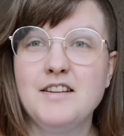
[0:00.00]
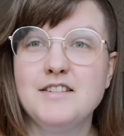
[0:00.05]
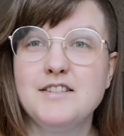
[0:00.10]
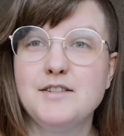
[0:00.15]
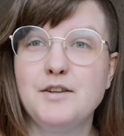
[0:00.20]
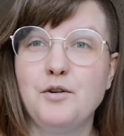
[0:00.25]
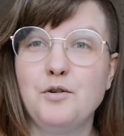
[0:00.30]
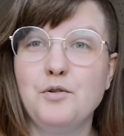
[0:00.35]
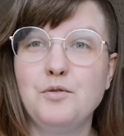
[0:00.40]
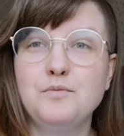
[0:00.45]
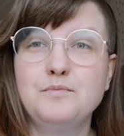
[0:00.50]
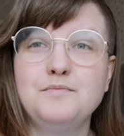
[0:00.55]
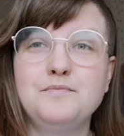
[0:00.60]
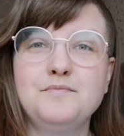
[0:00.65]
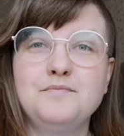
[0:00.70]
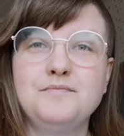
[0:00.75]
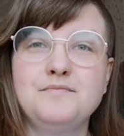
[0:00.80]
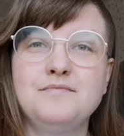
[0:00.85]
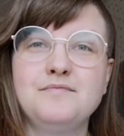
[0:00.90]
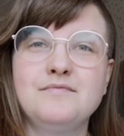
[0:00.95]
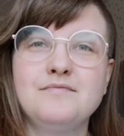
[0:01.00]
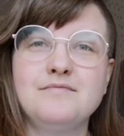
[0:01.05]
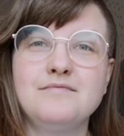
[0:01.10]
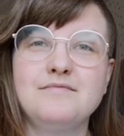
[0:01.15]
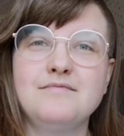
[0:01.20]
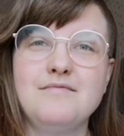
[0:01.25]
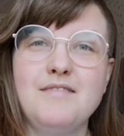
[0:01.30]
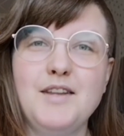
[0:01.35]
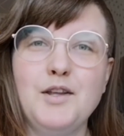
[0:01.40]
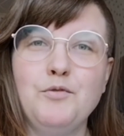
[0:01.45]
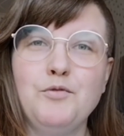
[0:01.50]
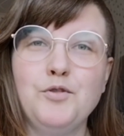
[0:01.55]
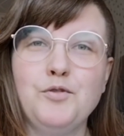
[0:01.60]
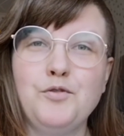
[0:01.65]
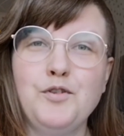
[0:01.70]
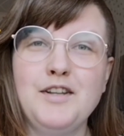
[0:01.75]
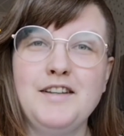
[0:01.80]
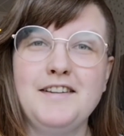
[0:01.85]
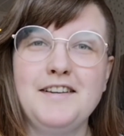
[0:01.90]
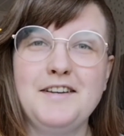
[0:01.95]
So, if you
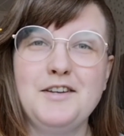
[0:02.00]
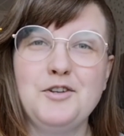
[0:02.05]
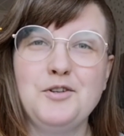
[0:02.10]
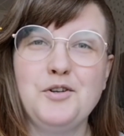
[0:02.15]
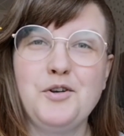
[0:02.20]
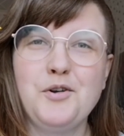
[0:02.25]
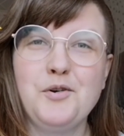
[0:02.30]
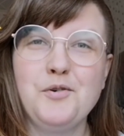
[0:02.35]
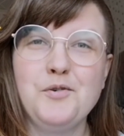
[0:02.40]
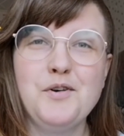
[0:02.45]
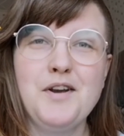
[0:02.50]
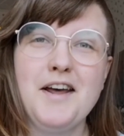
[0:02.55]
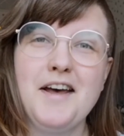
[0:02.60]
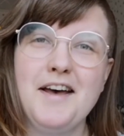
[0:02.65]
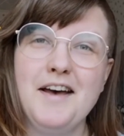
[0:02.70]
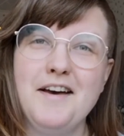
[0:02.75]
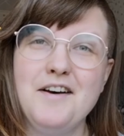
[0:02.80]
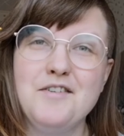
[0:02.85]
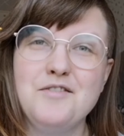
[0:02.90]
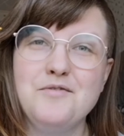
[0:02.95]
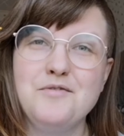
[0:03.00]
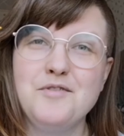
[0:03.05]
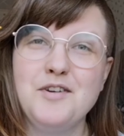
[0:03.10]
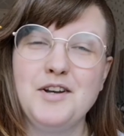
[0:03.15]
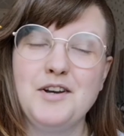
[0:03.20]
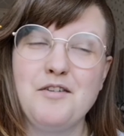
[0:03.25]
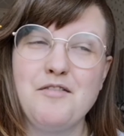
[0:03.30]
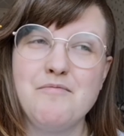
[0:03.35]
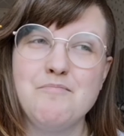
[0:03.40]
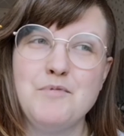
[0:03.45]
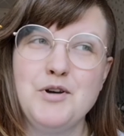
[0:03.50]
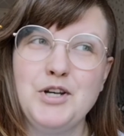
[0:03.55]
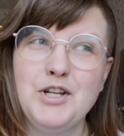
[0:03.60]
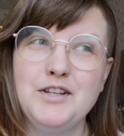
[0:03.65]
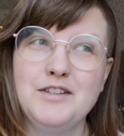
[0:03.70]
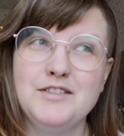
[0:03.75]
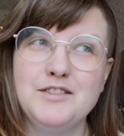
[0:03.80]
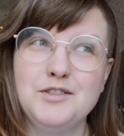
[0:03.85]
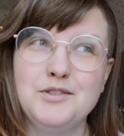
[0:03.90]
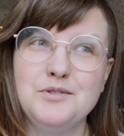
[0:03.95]
feel like you don't have enough
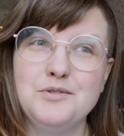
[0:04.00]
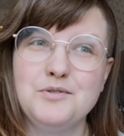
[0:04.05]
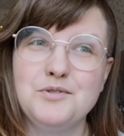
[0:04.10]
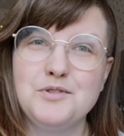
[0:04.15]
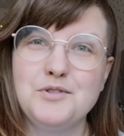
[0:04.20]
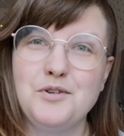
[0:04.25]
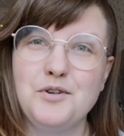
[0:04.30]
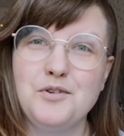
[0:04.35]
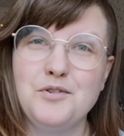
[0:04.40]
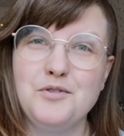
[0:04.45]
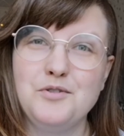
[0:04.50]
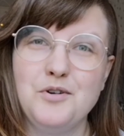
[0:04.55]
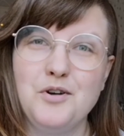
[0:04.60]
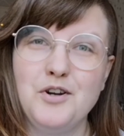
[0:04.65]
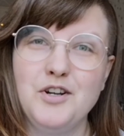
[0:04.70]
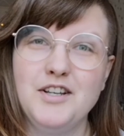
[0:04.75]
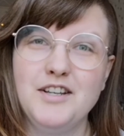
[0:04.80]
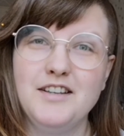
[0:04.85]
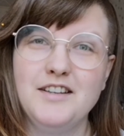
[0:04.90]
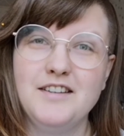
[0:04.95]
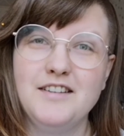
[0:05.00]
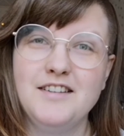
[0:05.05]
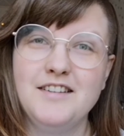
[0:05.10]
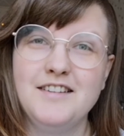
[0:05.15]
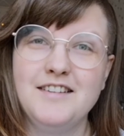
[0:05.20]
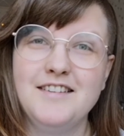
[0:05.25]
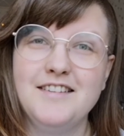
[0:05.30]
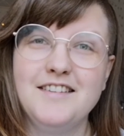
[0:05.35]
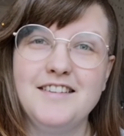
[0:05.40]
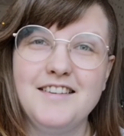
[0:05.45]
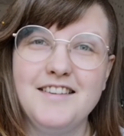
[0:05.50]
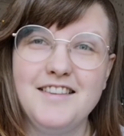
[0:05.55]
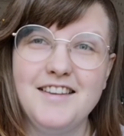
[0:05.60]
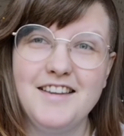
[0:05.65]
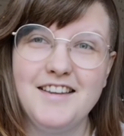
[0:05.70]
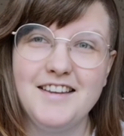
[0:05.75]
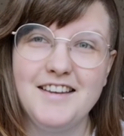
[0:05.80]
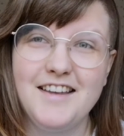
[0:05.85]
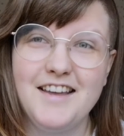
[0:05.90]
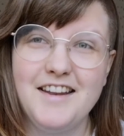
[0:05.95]
money to start drawing,
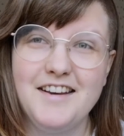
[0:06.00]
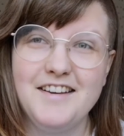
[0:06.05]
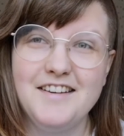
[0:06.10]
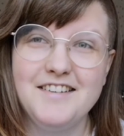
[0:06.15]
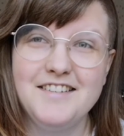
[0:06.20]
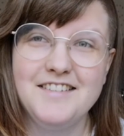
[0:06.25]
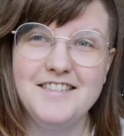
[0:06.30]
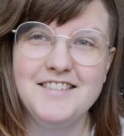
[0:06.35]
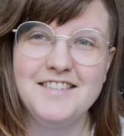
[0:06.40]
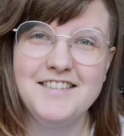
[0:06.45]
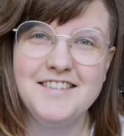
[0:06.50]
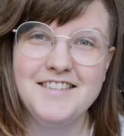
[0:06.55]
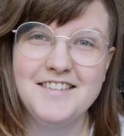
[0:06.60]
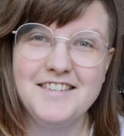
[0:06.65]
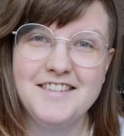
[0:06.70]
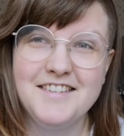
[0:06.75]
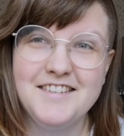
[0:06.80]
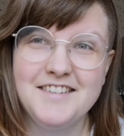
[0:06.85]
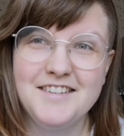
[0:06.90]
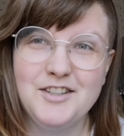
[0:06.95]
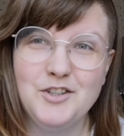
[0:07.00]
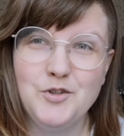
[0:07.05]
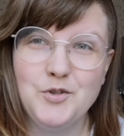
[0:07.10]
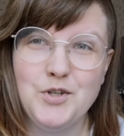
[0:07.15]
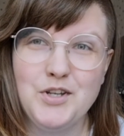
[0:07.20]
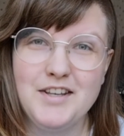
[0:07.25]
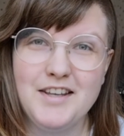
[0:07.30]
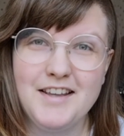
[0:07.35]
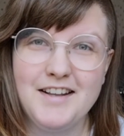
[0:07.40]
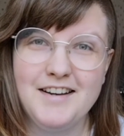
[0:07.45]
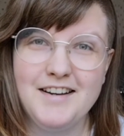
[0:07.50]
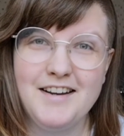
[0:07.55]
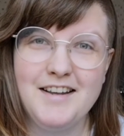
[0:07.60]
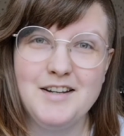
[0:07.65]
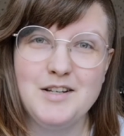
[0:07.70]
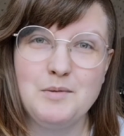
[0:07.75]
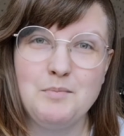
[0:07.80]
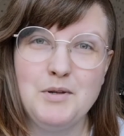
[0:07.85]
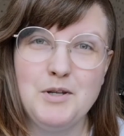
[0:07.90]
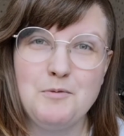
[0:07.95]
think again. You can get an
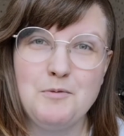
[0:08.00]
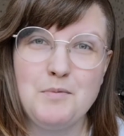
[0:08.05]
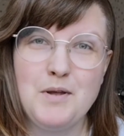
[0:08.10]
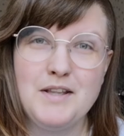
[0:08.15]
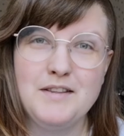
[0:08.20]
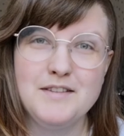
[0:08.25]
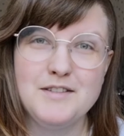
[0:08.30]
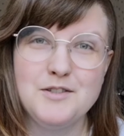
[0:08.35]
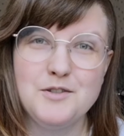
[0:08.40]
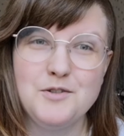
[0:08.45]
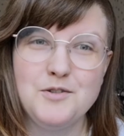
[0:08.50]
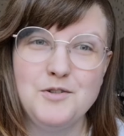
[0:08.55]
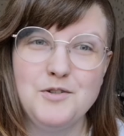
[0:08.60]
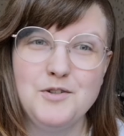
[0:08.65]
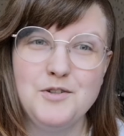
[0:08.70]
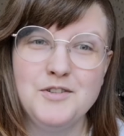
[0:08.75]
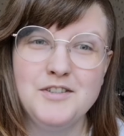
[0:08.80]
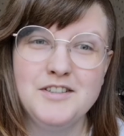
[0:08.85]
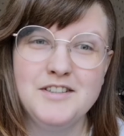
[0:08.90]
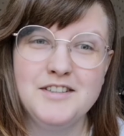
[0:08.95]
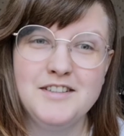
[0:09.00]
HB pencil,